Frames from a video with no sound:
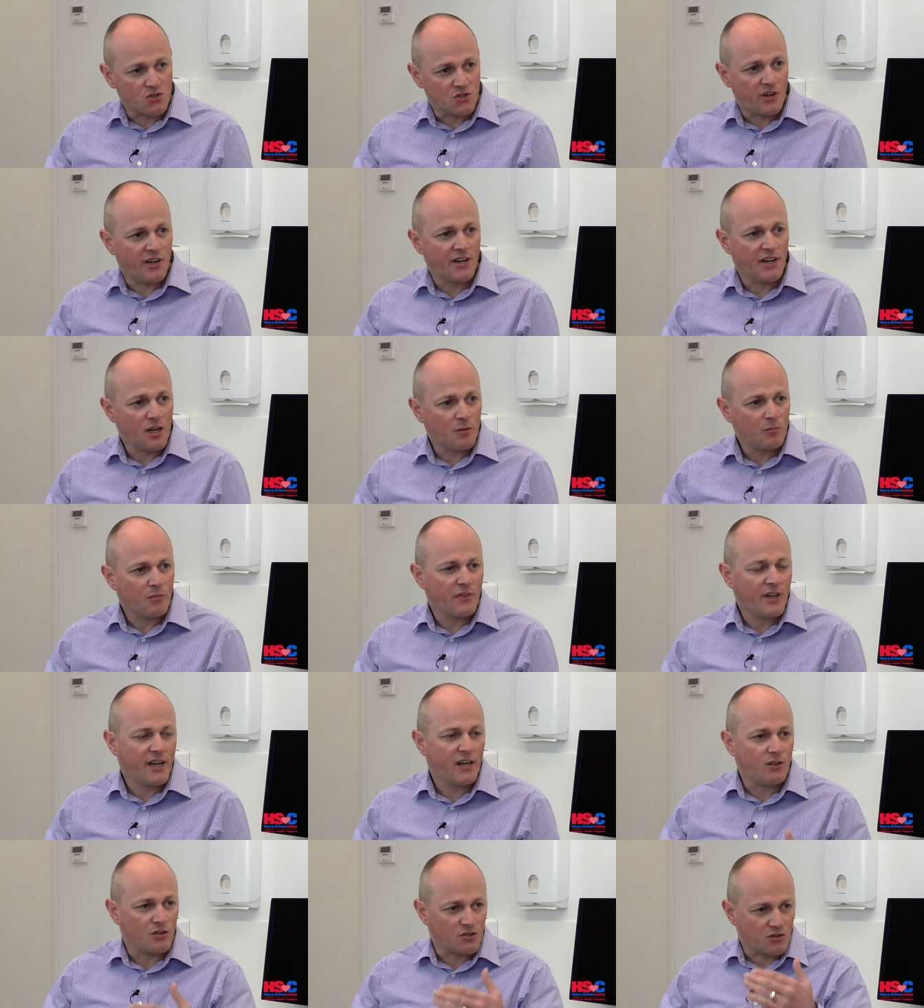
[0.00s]
sign up
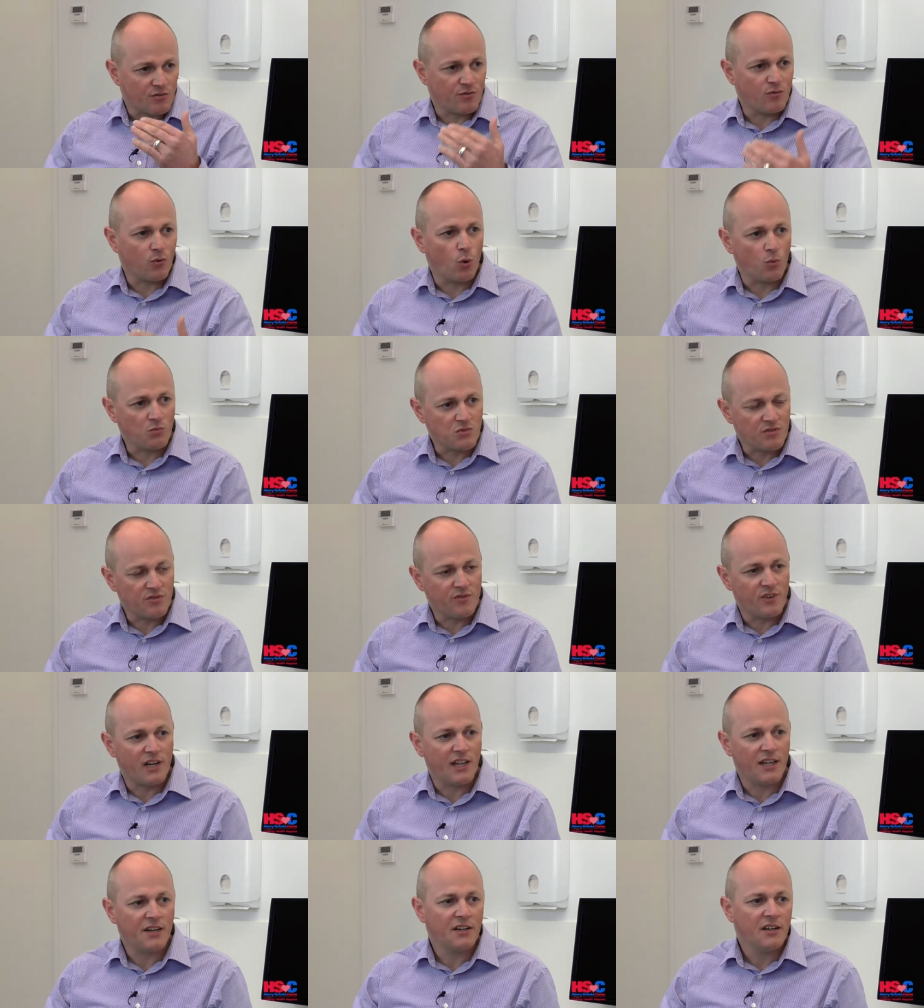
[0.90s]
there, there's a form to
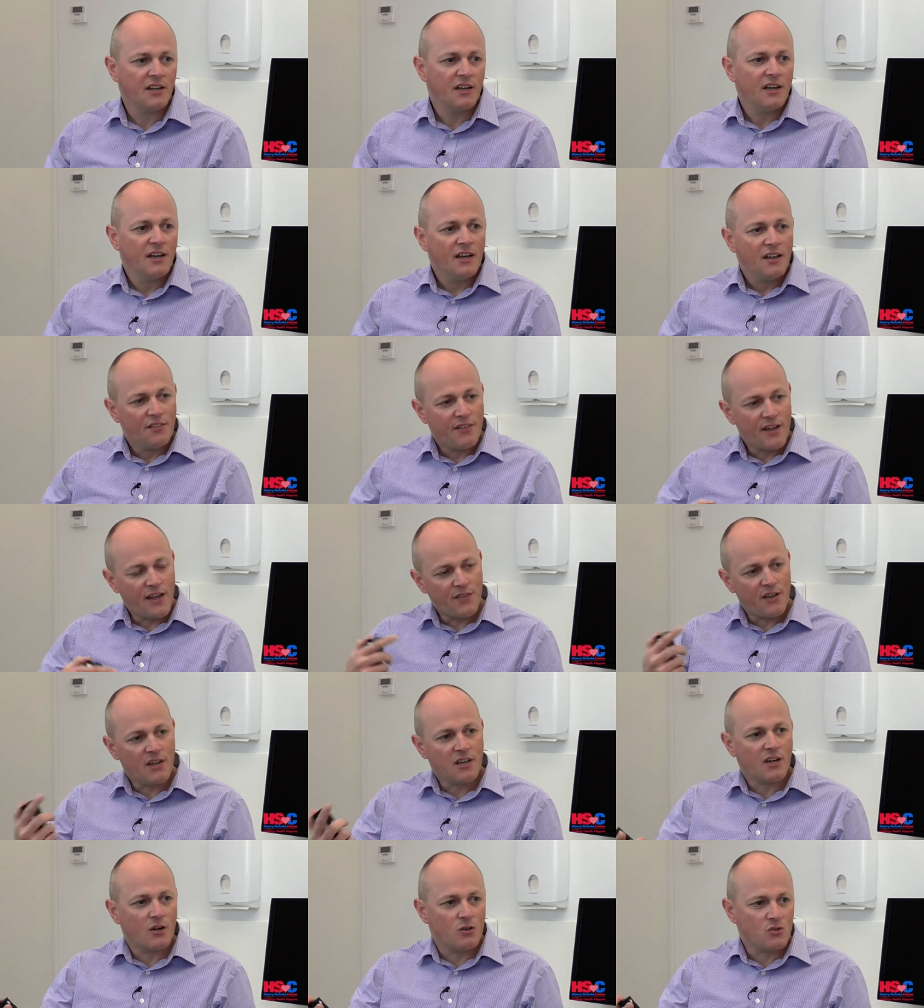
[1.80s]
fill in. That
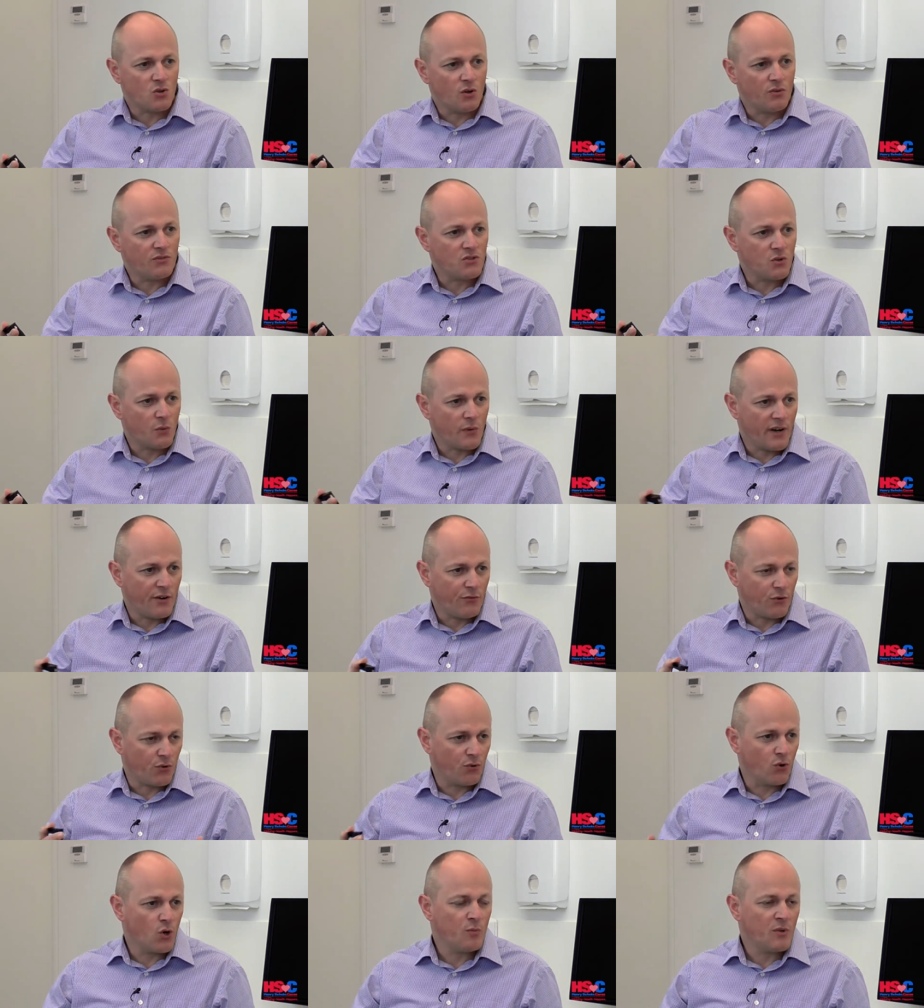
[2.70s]
then goes off to our
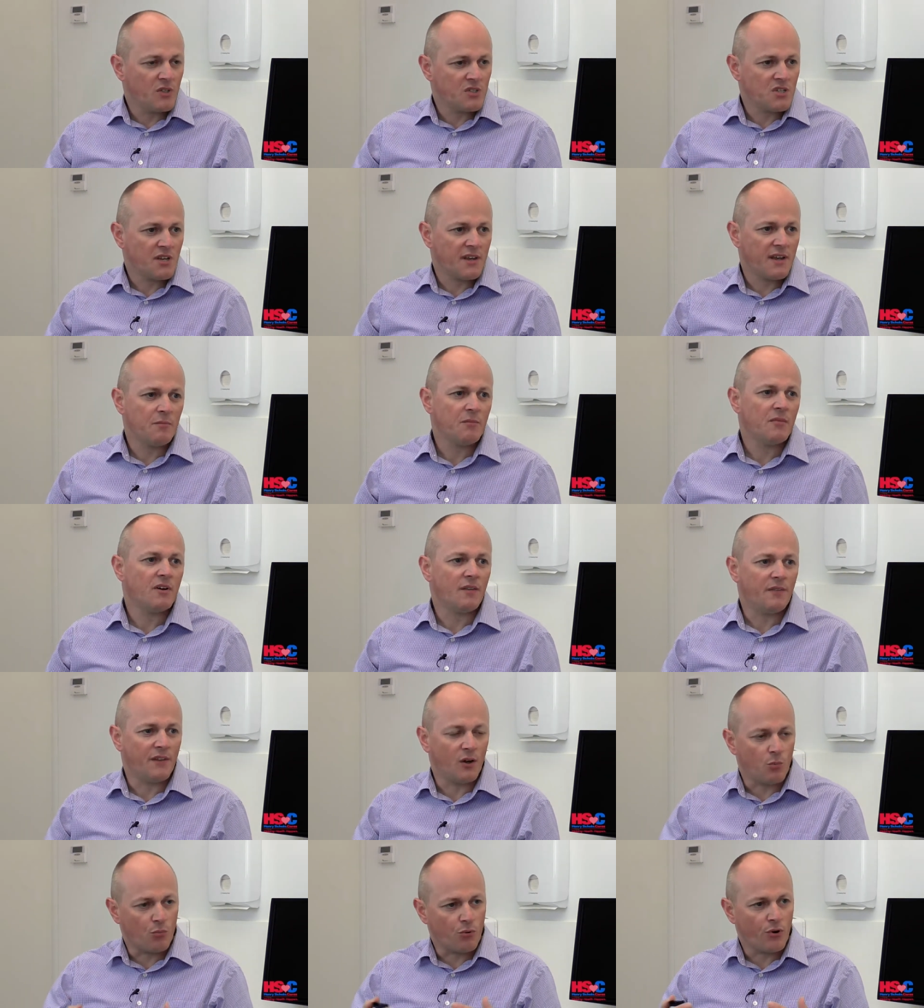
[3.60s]
recruitment team
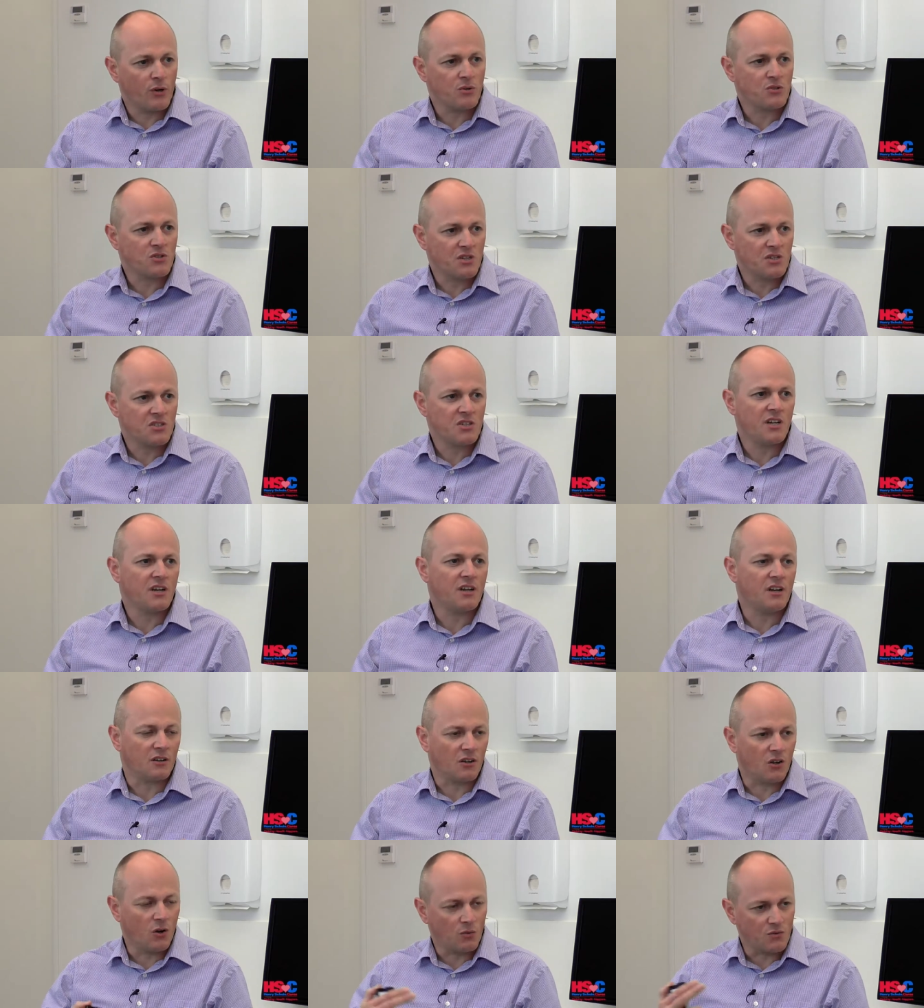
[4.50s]
and they'll process it
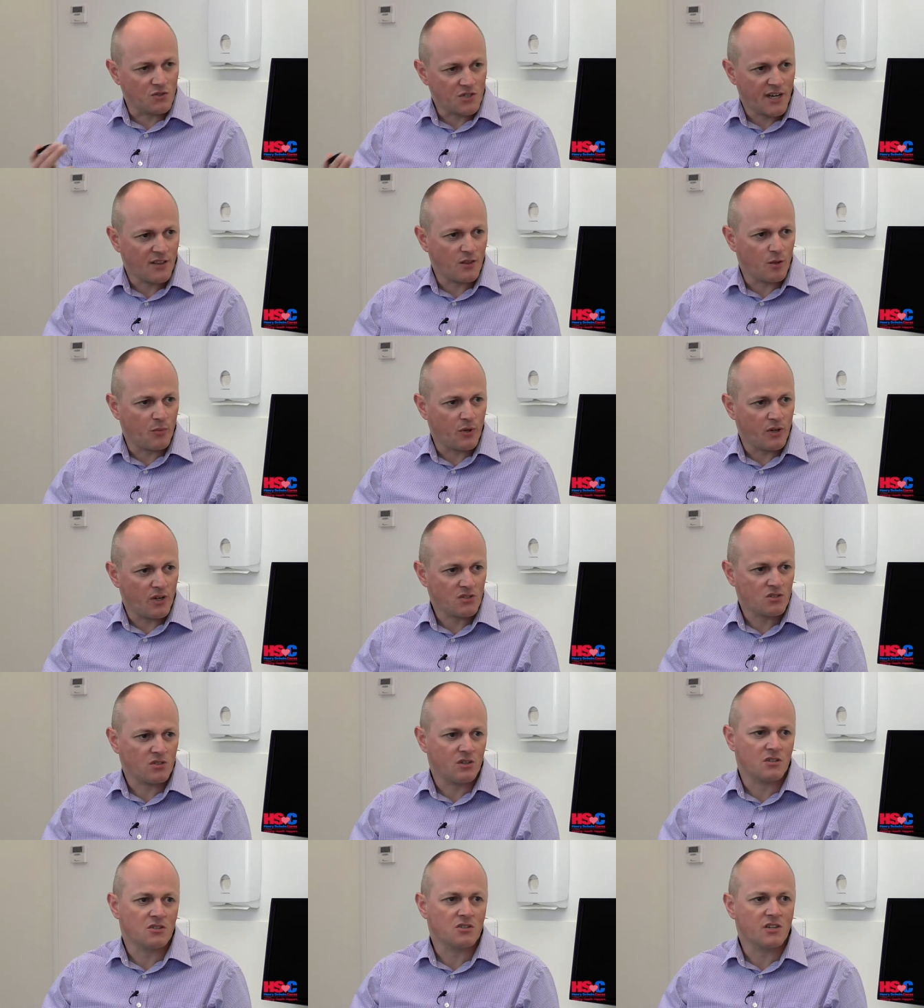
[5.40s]
and contact the
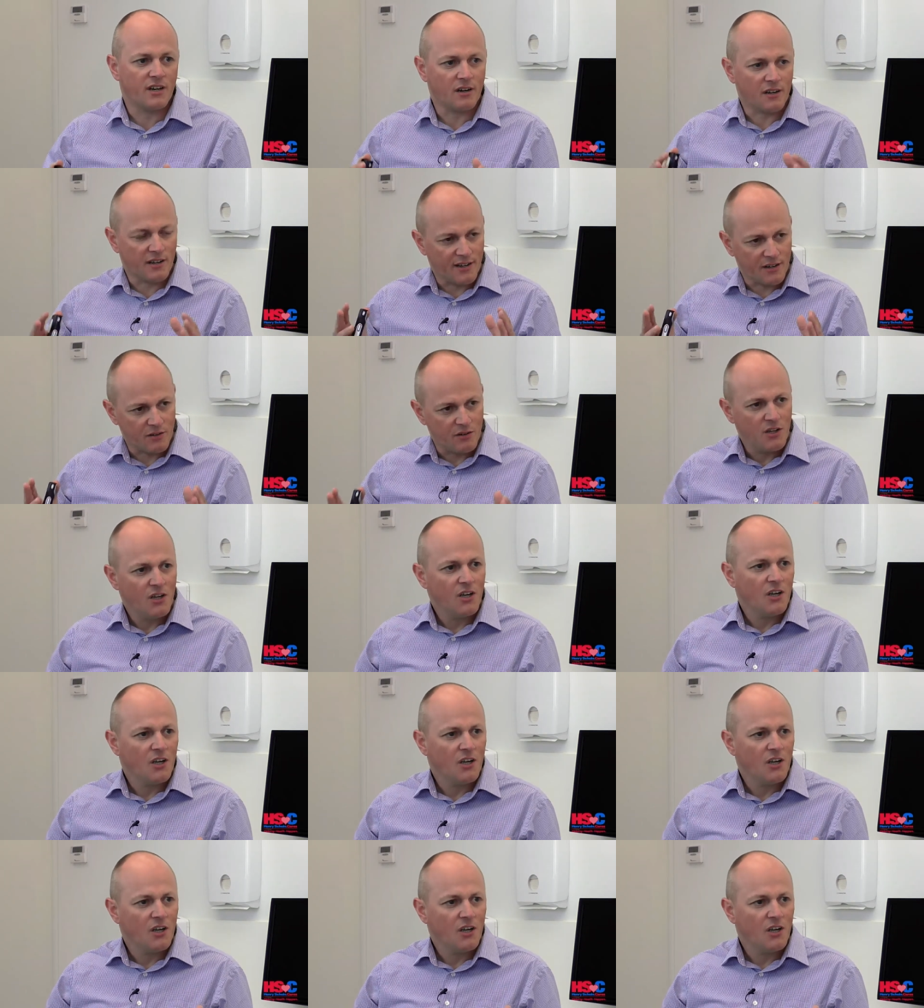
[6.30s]
person and say, okay,